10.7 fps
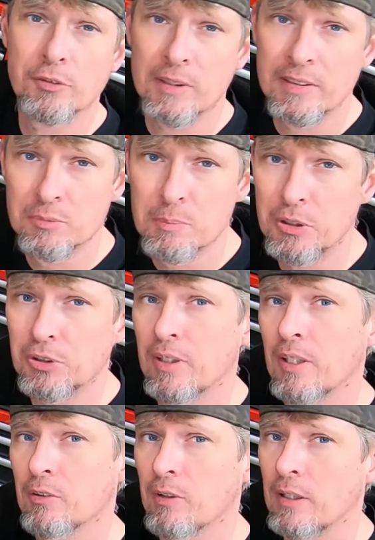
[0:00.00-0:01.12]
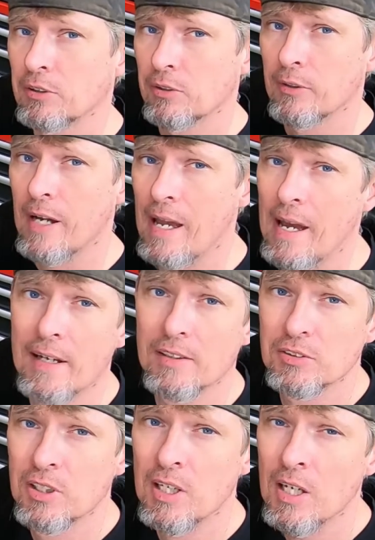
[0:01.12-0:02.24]
transmission that Chrysler
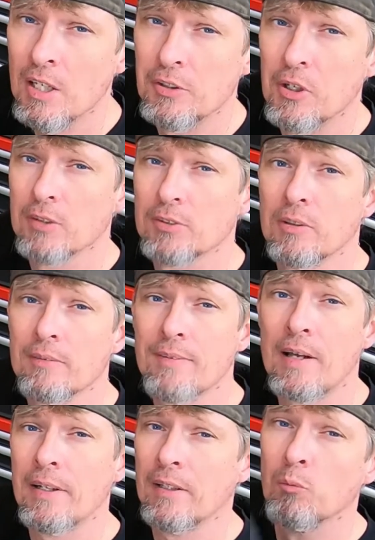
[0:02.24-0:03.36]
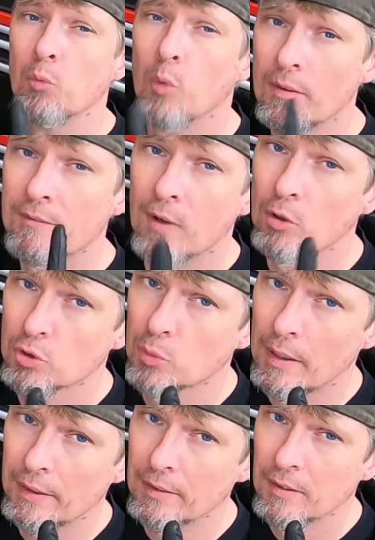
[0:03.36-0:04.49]
has. And you're also going to find it in one
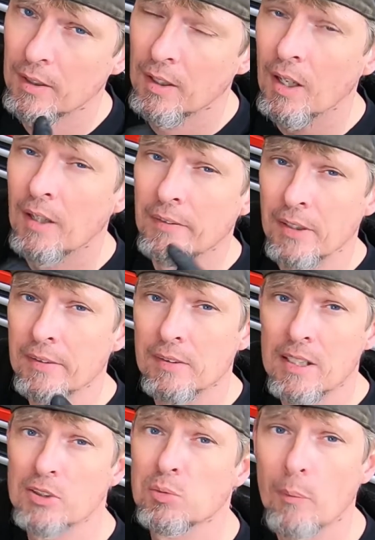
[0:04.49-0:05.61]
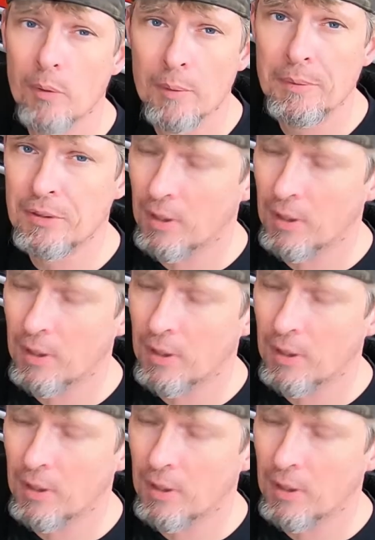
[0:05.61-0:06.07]
Volkswagen. Nonetheless, what we're going to be